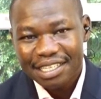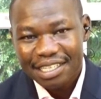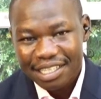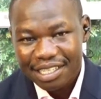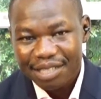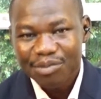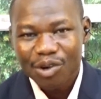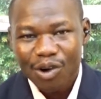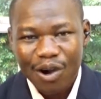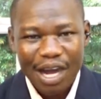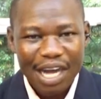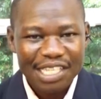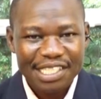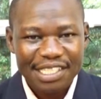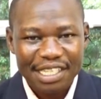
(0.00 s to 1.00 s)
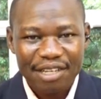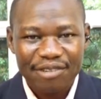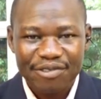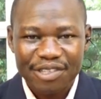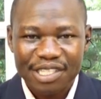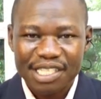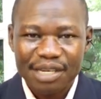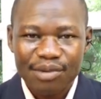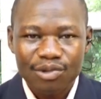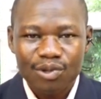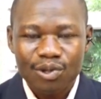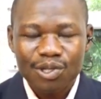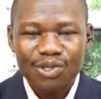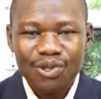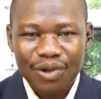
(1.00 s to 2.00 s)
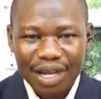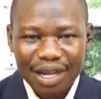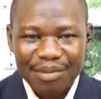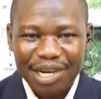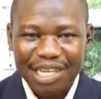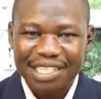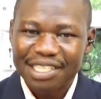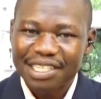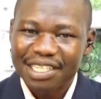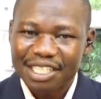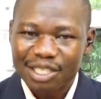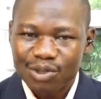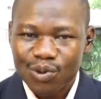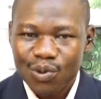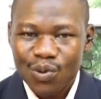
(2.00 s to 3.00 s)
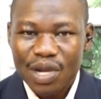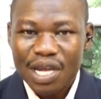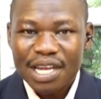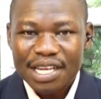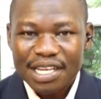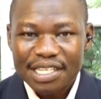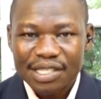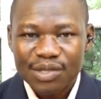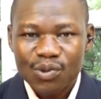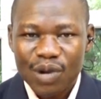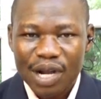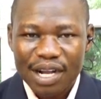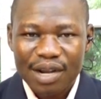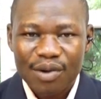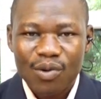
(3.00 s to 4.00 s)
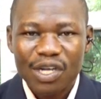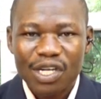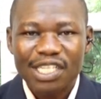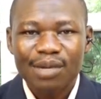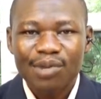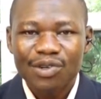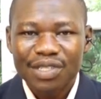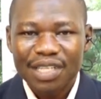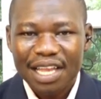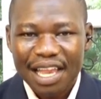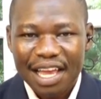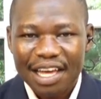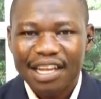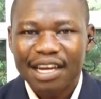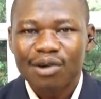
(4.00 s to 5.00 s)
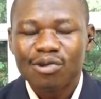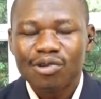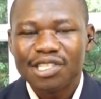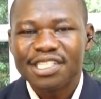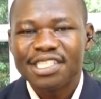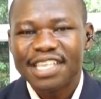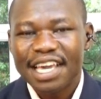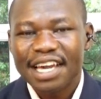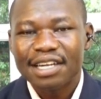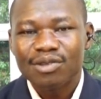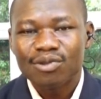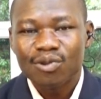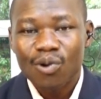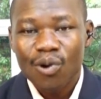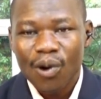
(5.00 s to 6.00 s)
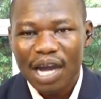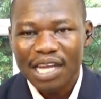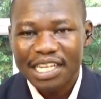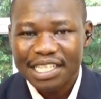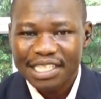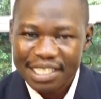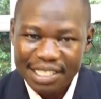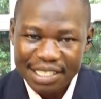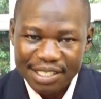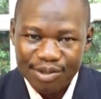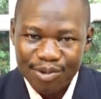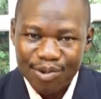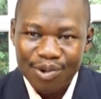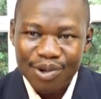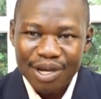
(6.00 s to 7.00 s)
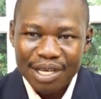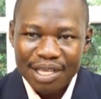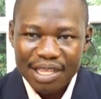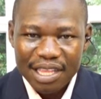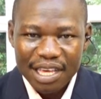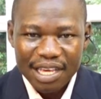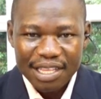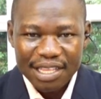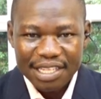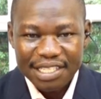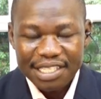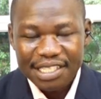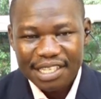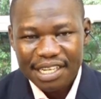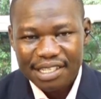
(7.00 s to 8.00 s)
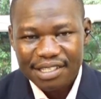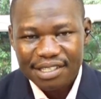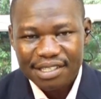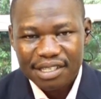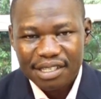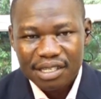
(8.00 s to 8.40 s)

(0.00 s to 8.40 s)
him or herself, is able to also come and really do his work, what about the learner who is there to go and attend to the teachers?